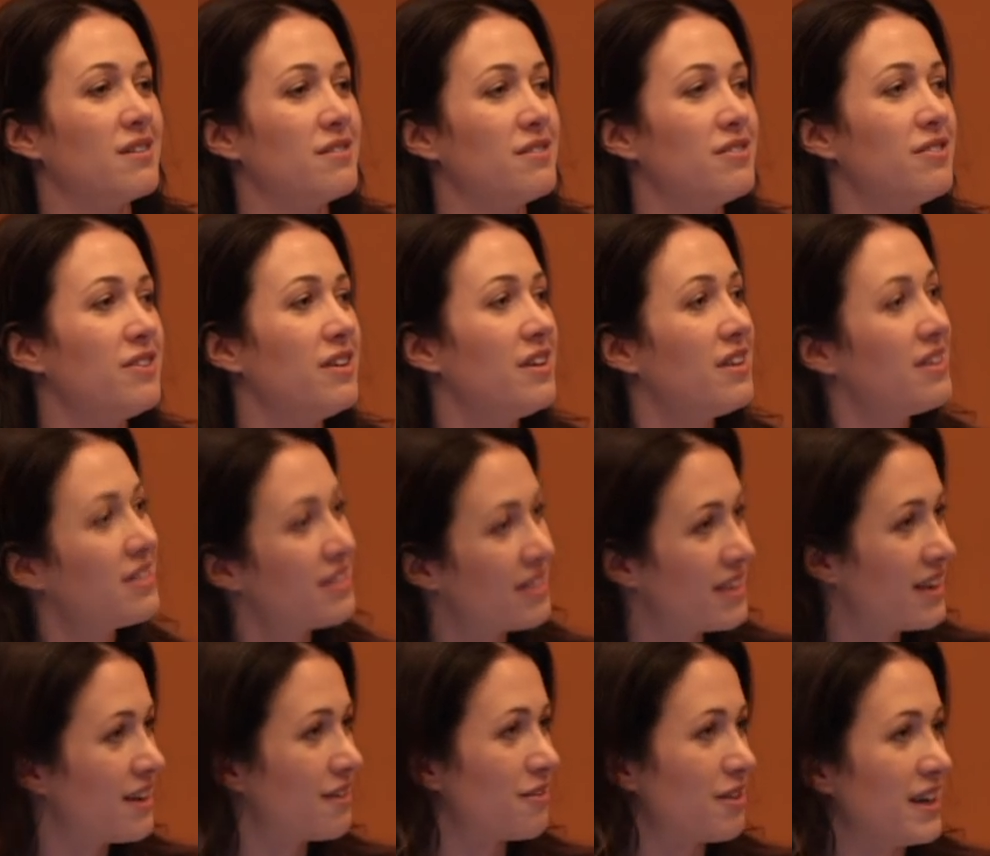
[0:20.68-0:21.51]
of
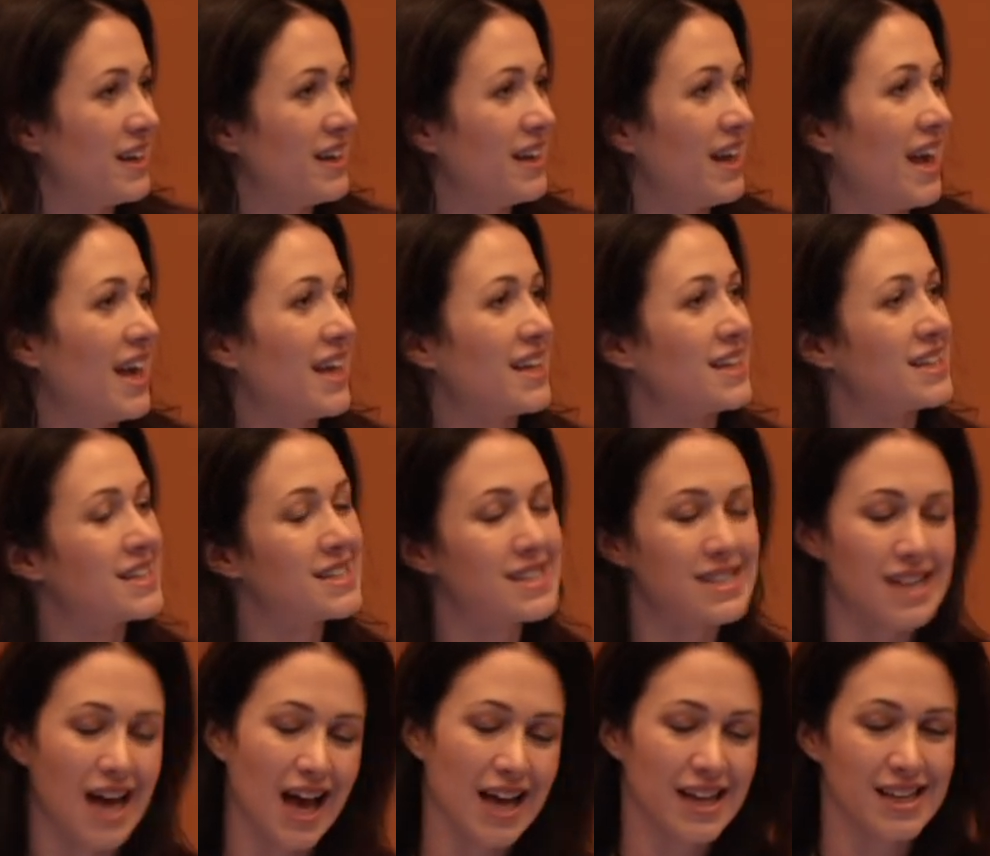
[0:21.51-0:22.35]
theory and
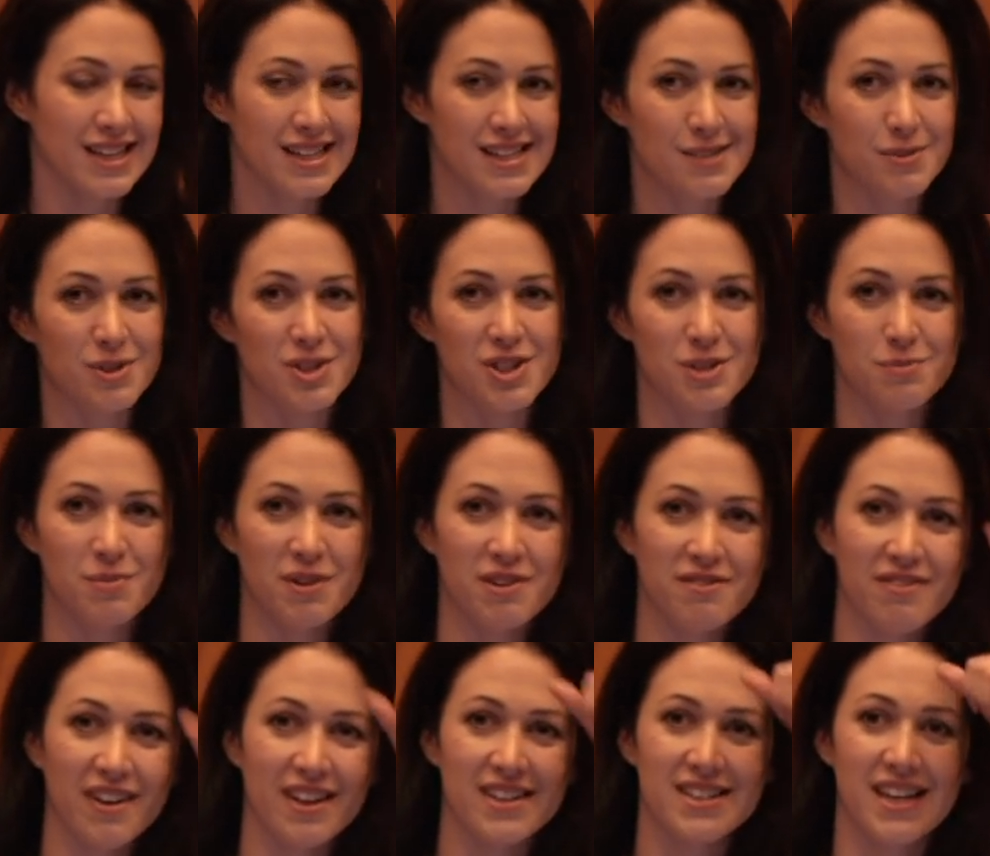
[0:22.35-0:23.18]
science, which has
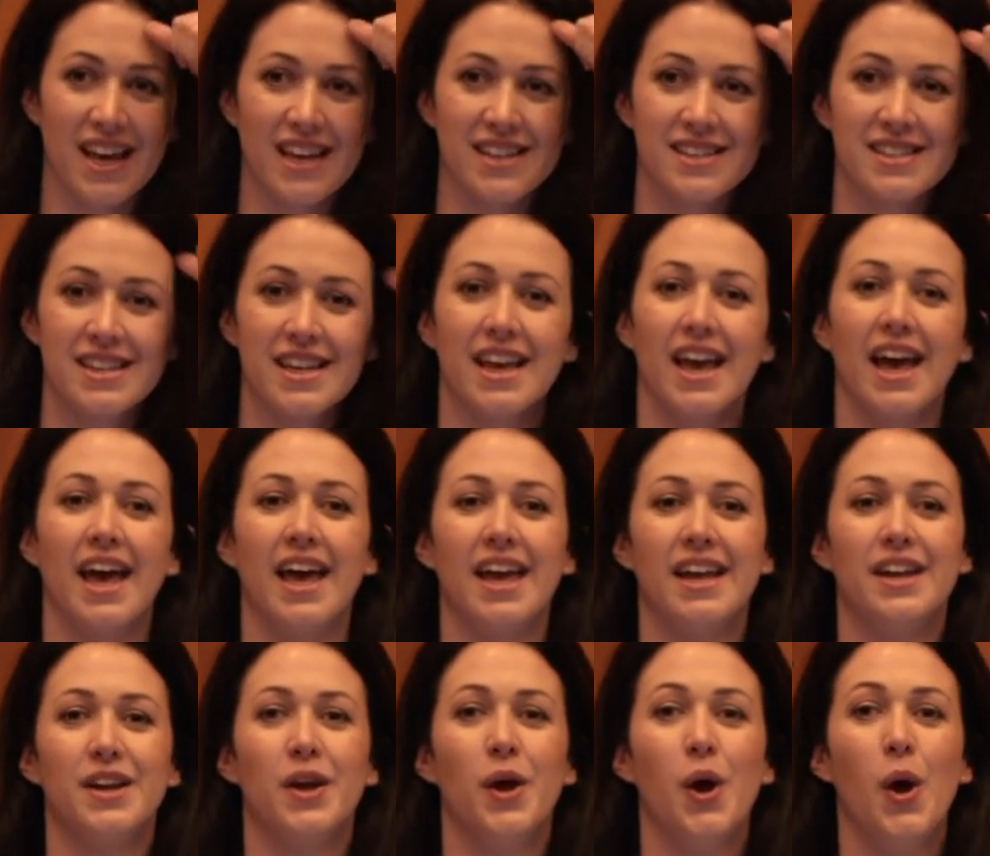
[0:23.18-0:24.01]
been fantastic,
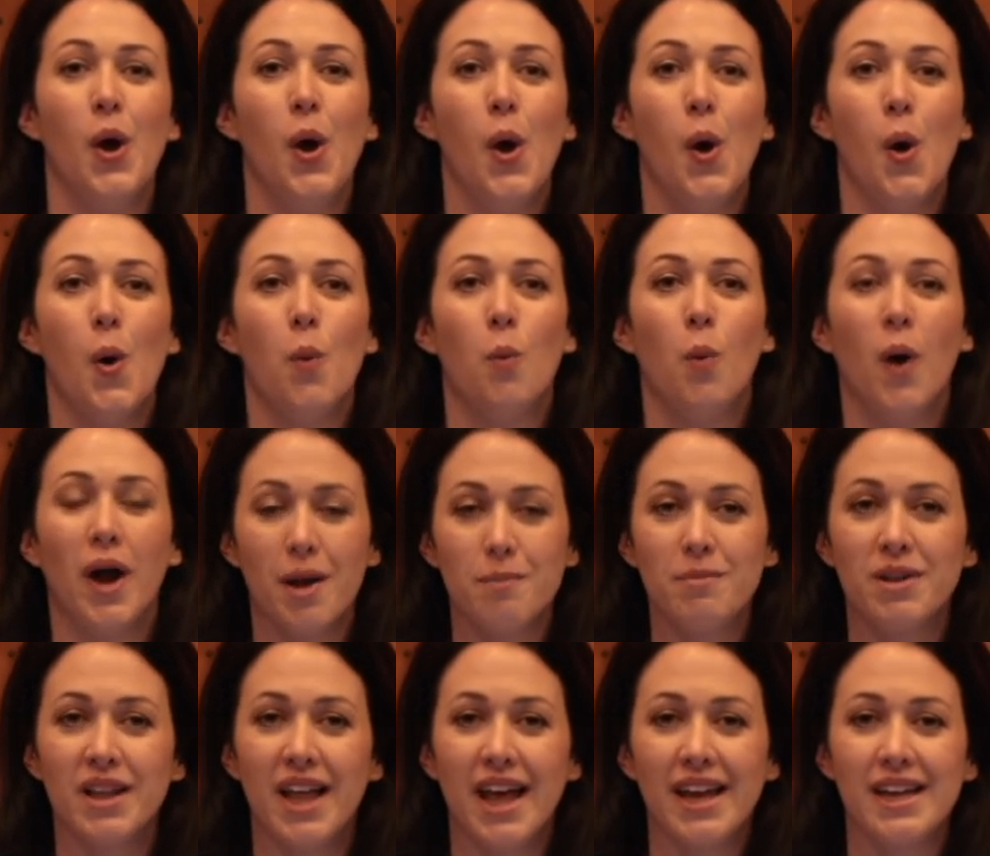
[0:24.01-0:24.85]
and what
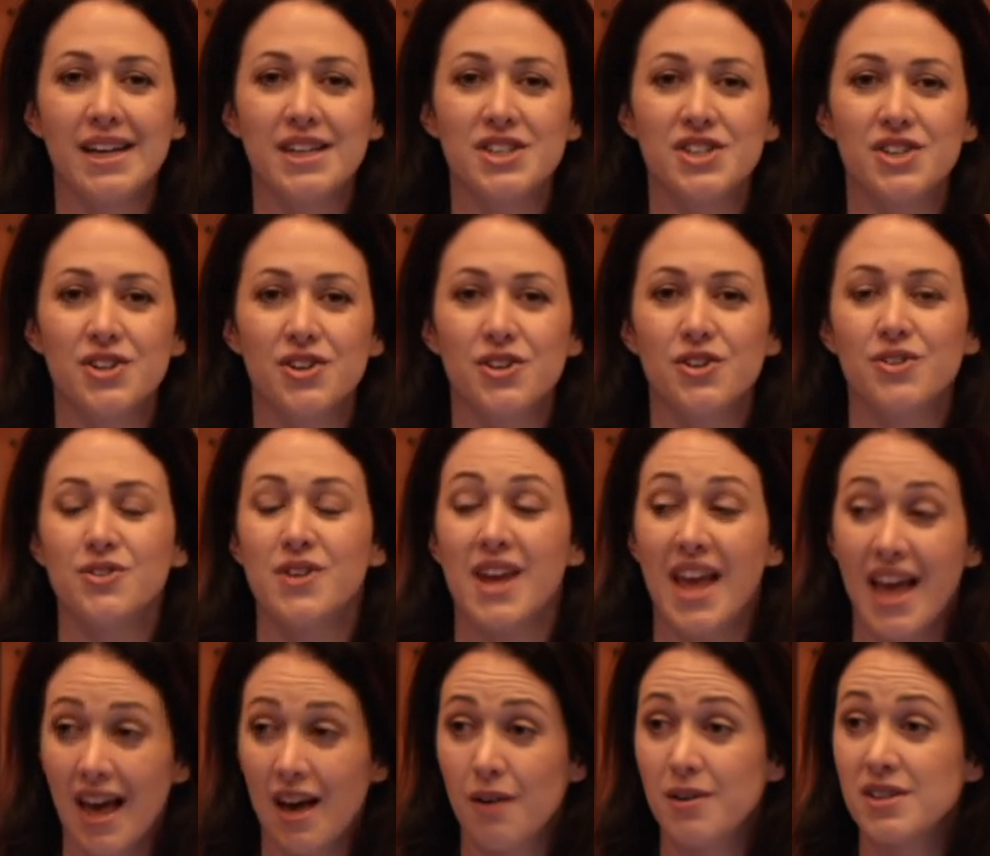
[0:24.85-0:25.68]
I'm planning to do
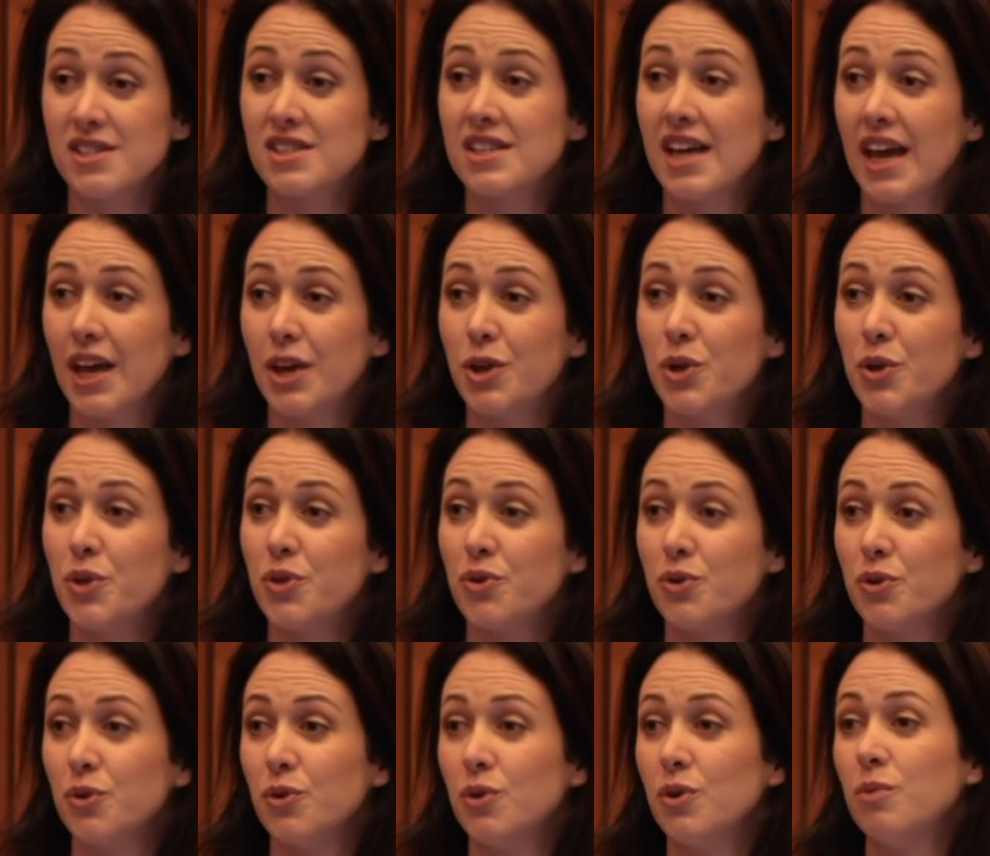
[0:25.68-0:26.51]
now is take you
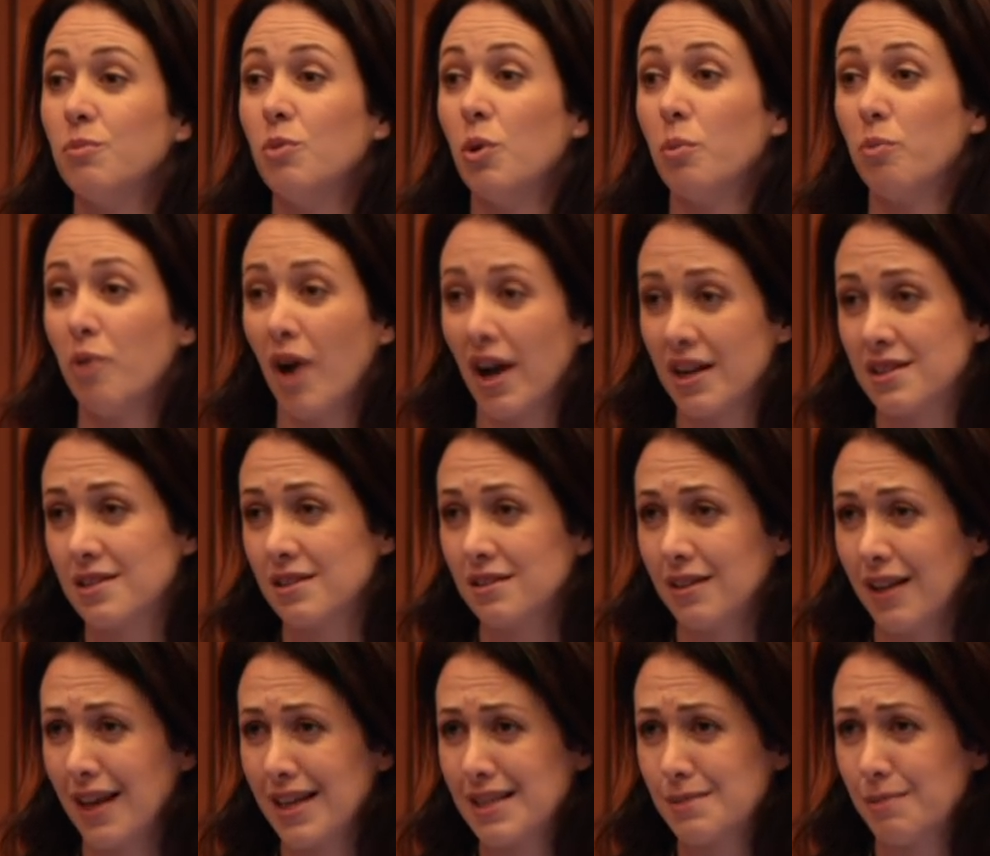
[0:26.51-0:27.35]
through more
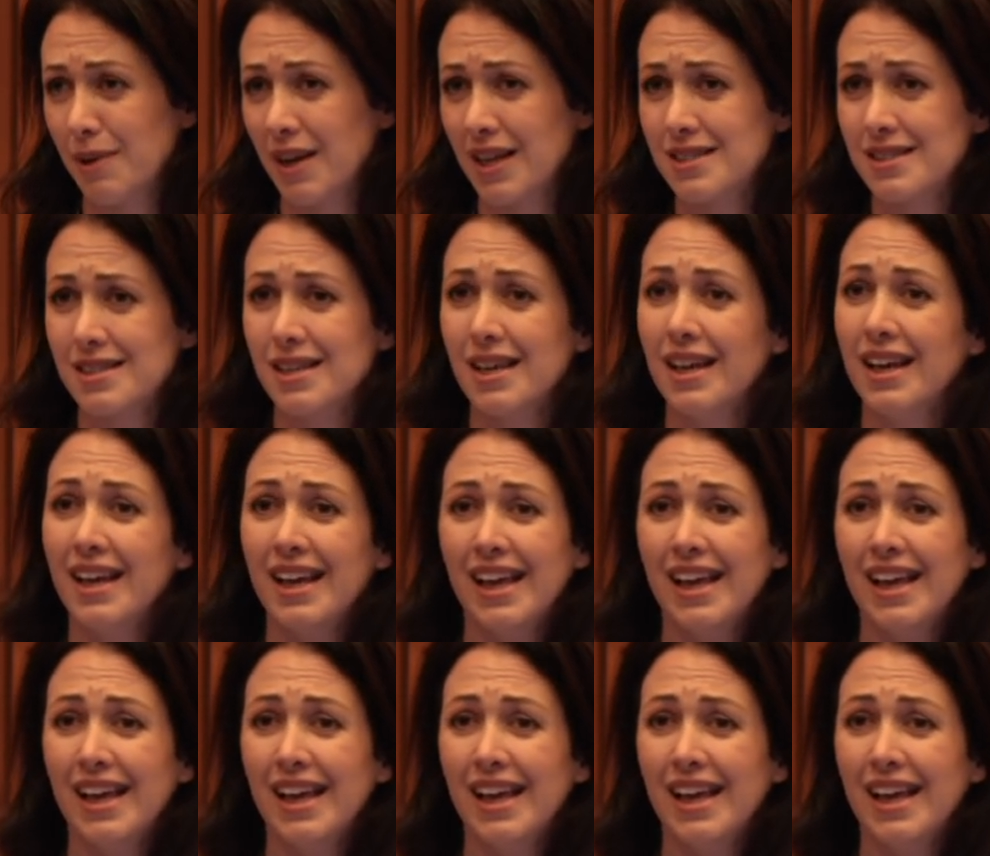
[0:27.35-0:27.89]
practical aspects.